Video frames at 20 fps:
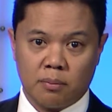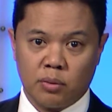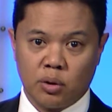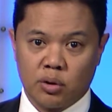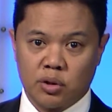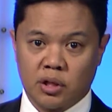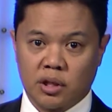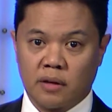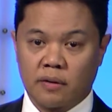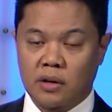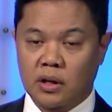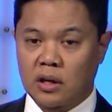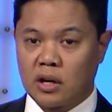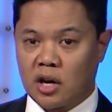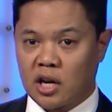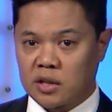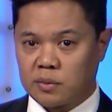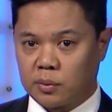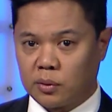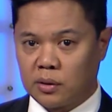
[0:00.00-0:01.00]
music of the
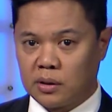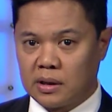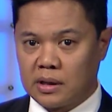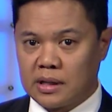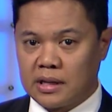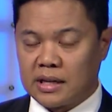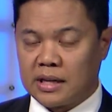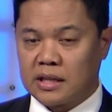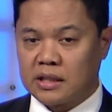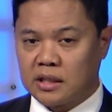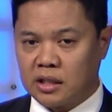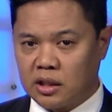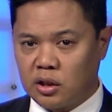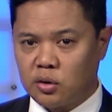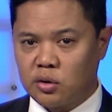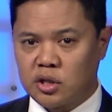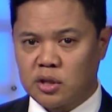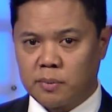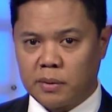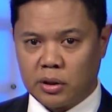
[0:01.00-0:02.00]
gospel
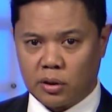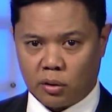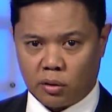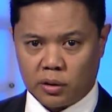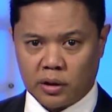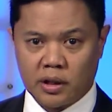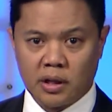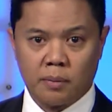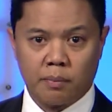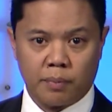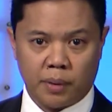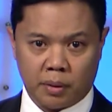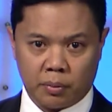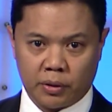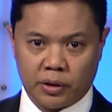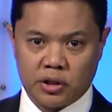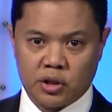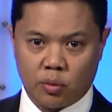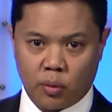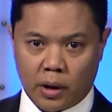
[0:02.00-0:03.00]
continues to be heard in the
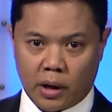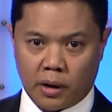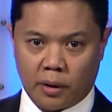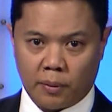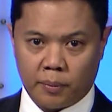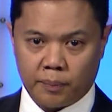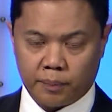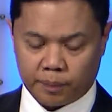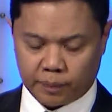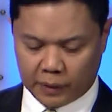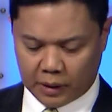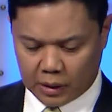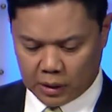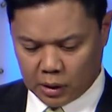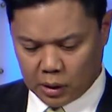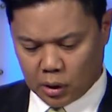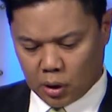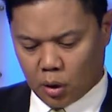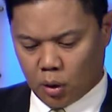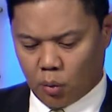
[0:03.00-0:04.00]
public square.
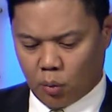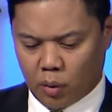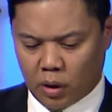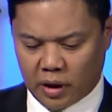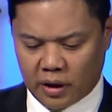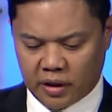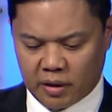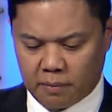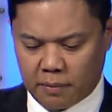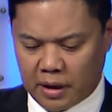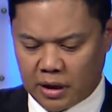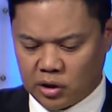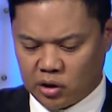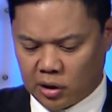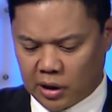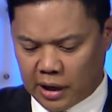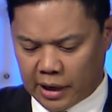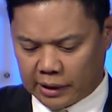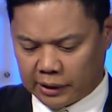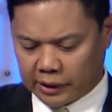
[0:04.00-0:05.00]
One of the major
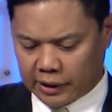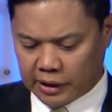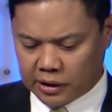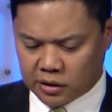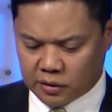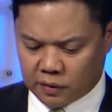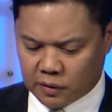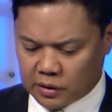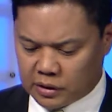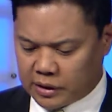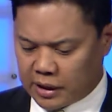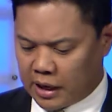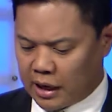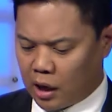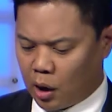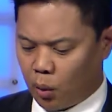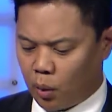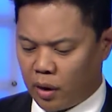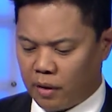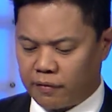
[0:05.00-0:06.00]
highlights of the day,
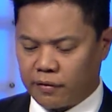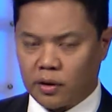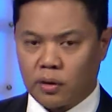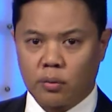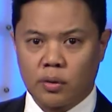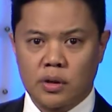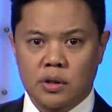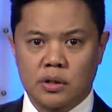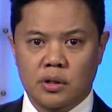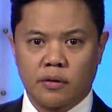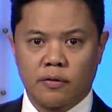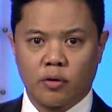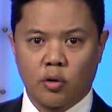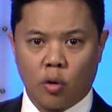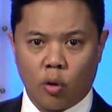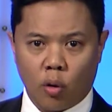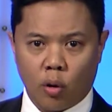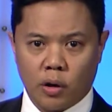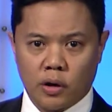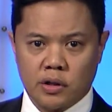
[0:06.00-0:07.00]
however, was, of
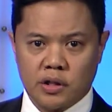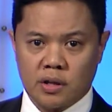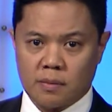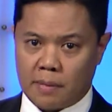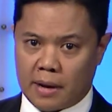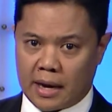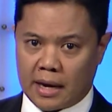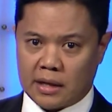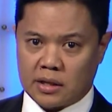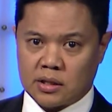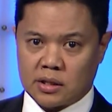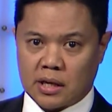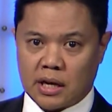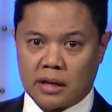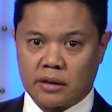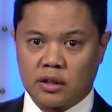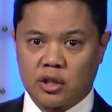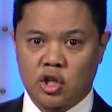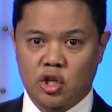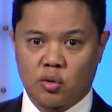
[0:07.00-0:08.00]
course, the Mass
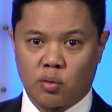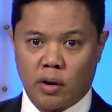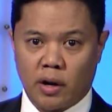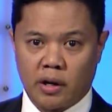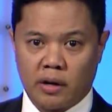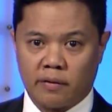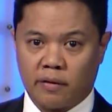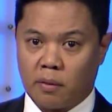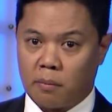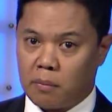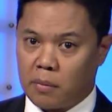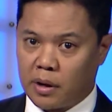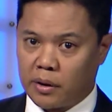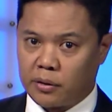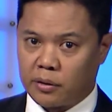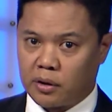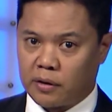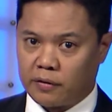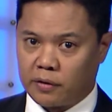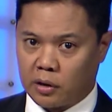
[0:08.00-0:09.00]
at the Shrine of our
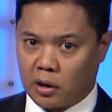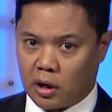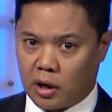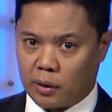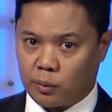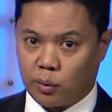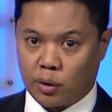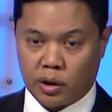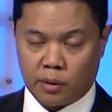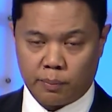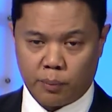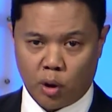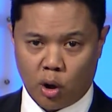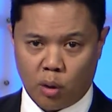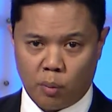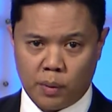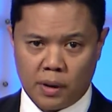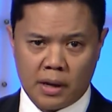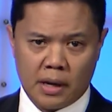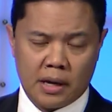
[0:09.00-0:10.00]
Mother of God, where the
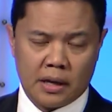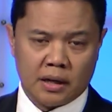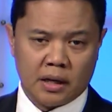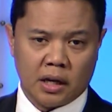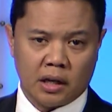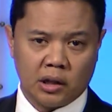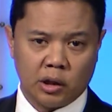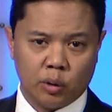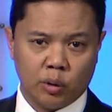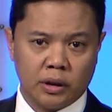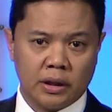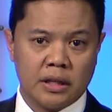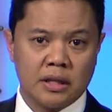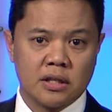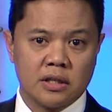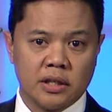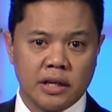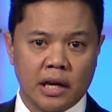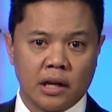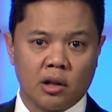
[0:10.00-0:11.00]
Pope concluded
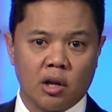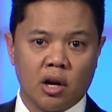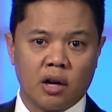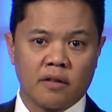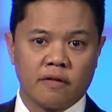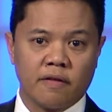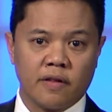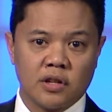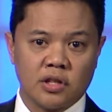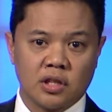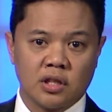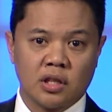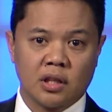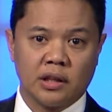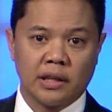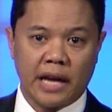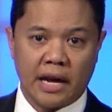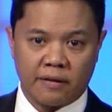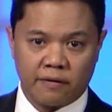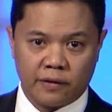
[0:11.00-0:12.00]
his day-long visit to
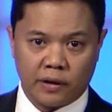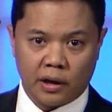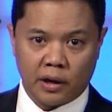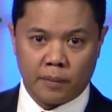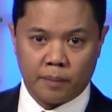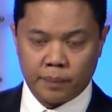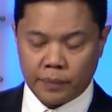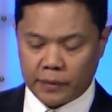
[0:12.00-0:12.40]
Latvia.